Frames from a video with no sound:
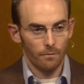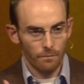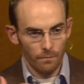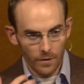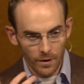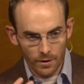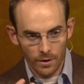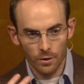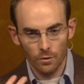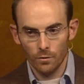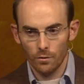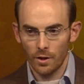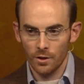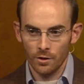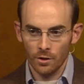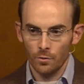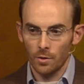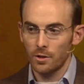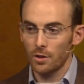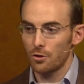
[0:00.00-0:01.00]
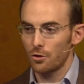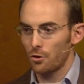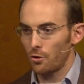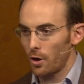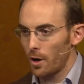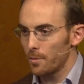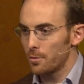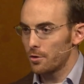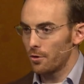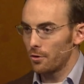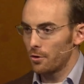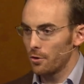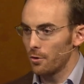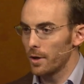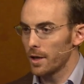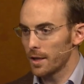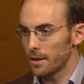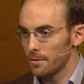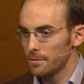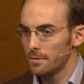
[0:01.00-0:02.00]
this is, this is what the scrubs are
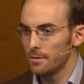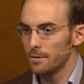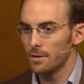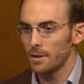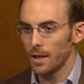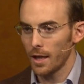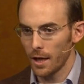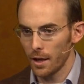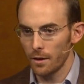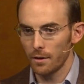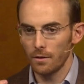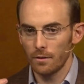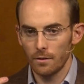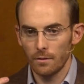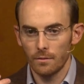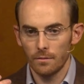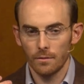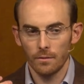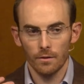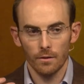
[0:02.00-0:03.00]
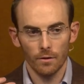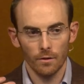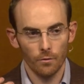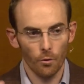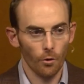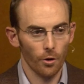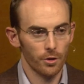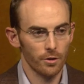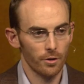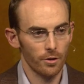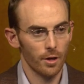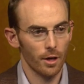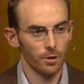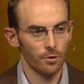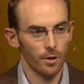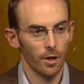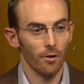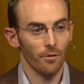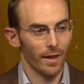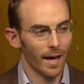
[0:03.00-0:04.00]
doing in the voyage of the Dawn
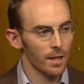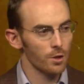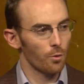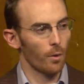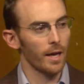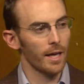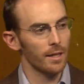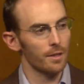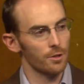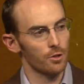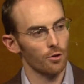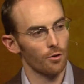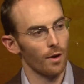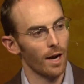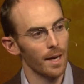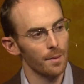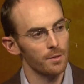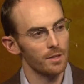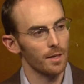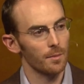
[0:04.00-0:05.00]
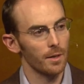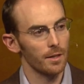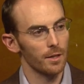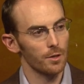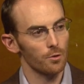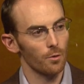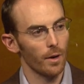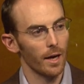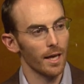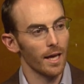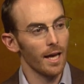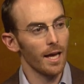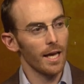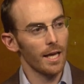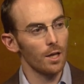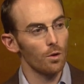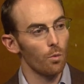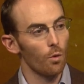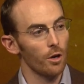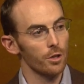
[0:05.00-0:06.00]
Treader. That's why he describes them in this way.
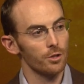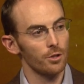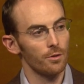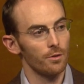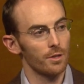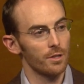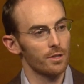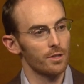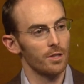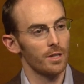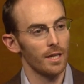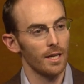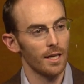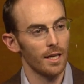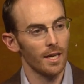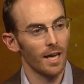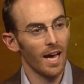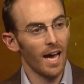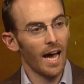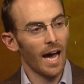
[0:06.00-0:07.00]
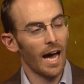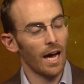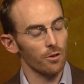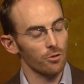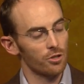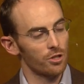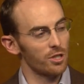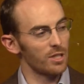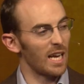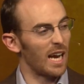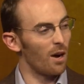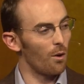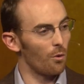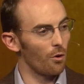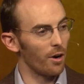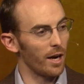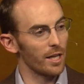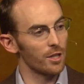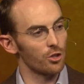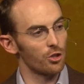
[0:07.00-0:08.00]
He wants you to see how
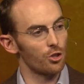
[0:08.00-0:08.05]
sour and